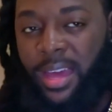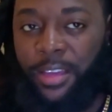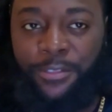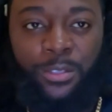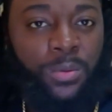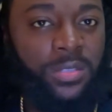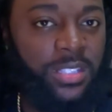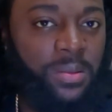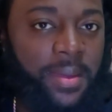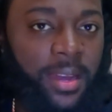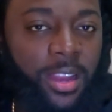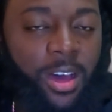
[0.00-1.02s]
Now, if you're using
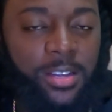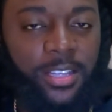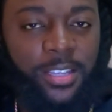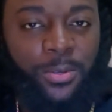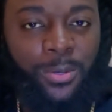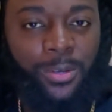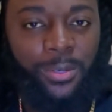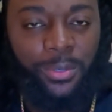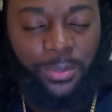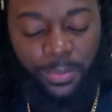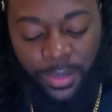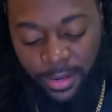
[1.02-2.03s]
somebody logging, you cool,
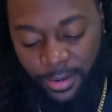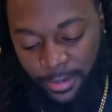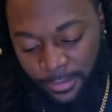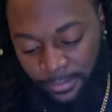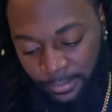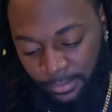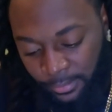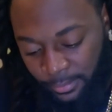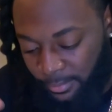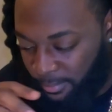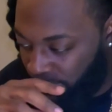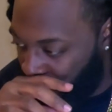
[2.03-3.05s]
but um,
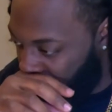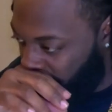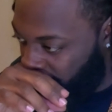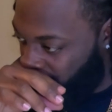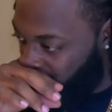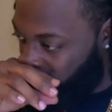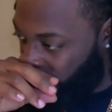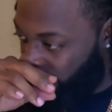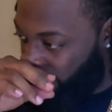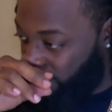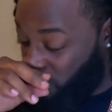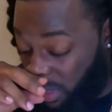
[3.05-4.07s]

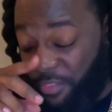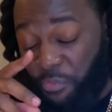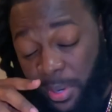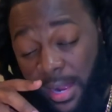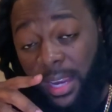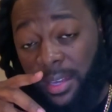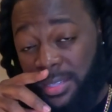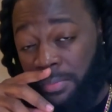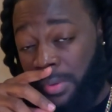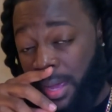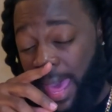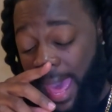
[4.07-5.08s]
twenty three dollars a
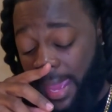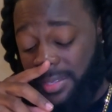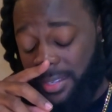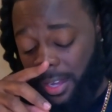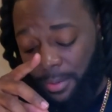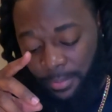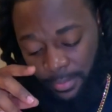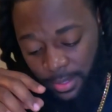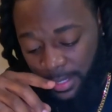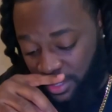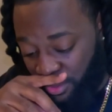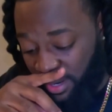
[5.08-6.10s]
month adds up.
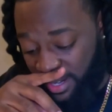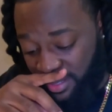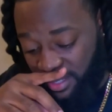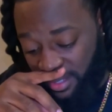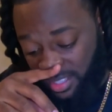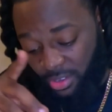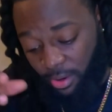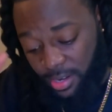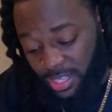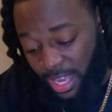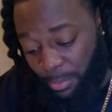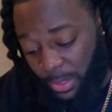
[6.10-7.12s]
It's crazy. It's crazy
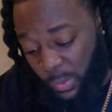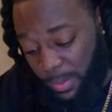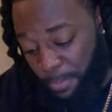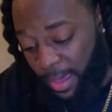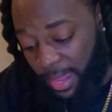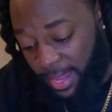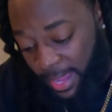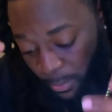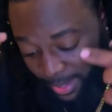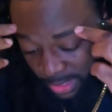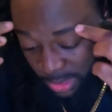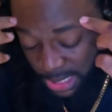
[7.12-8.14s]
how much we pay and
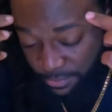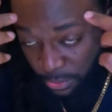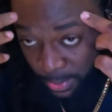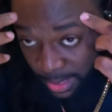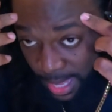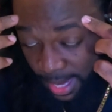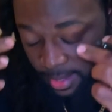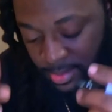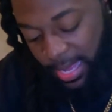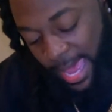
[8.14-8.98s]
we don't even realize.